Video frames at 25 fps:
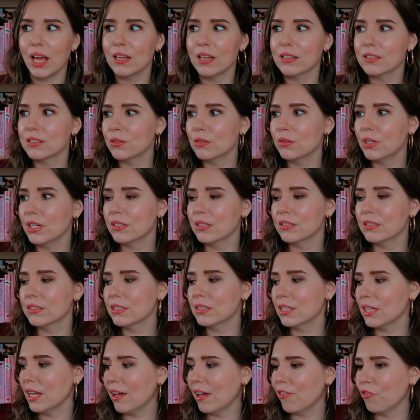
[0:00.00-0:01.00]
as you can
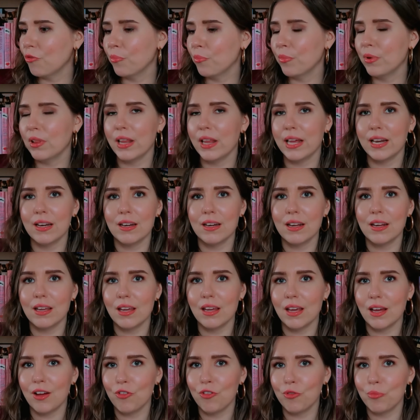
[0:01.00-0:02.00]
see, have
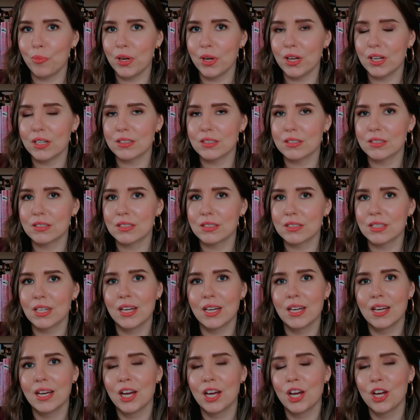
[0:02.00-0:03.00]
plenty of books
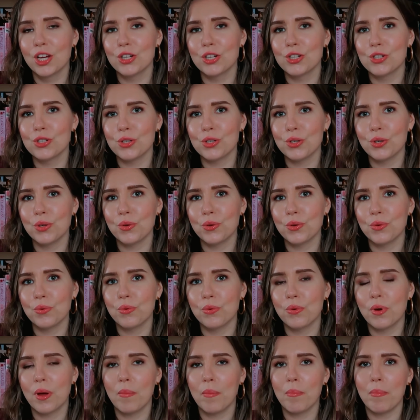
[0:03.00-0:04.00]
to
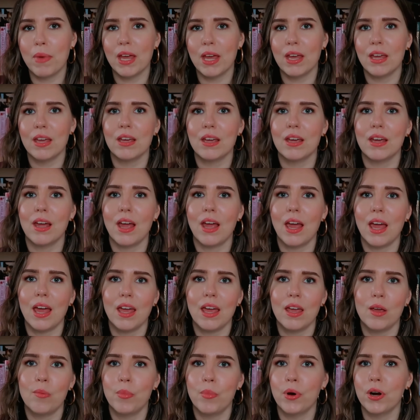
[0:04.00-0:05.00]
make
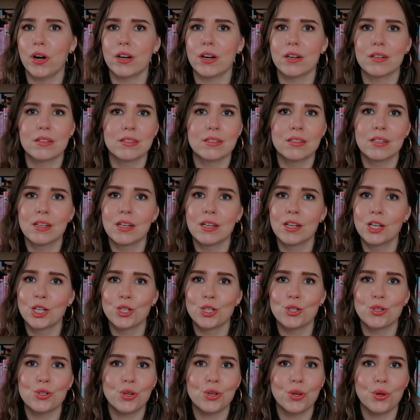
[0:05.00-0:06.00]
a part
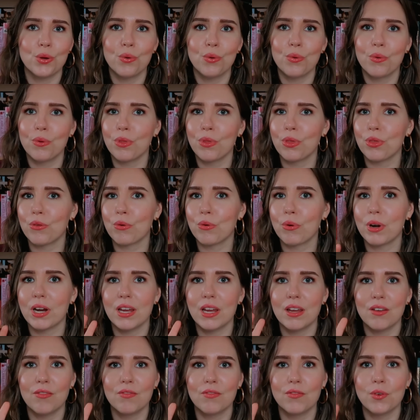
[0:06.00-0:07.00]
2,
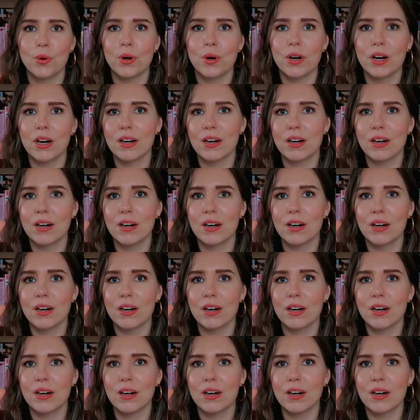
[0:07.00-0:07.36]
3, 4,